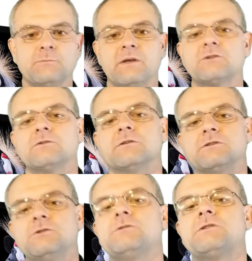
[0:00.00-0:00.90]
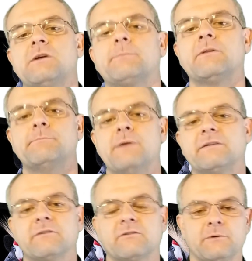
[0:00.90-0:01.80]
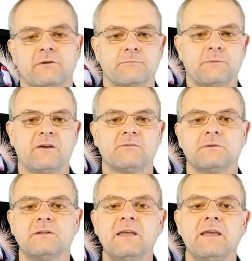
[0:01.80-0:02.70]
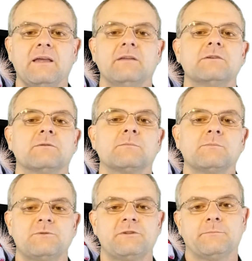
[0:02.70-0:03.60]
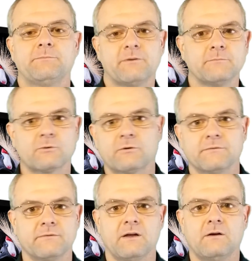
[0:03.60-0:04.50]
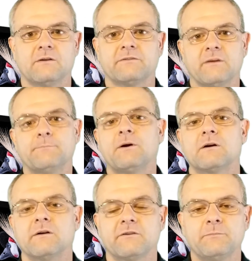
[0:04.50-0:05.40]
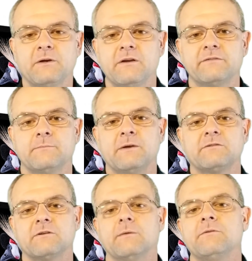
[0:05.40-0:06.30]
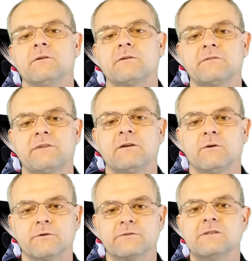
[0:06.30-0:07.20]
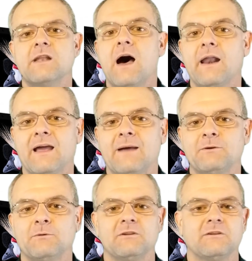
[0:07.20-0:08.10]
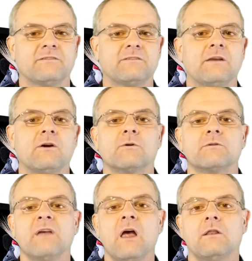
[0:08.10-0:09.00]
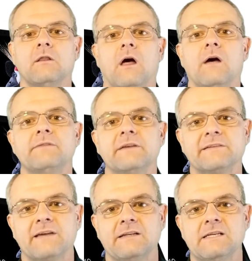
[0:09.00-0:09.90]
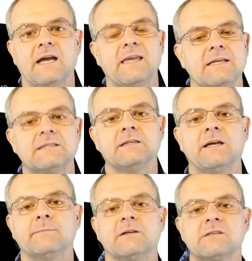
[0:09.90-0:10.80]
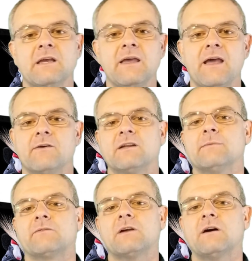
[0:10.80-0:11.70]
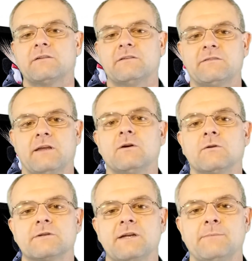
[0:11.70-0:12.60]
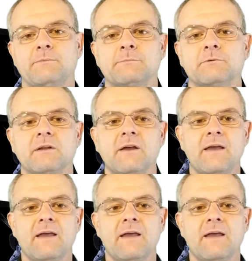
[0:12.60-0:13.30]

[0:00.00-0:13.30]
you make sure that you ship the best experience possible and don't ship some sort of subpar experience that makes your stakeholders not happy with you, because stakeholders love this idea. I can't tell you how much, every time I've talked to stakeholder type people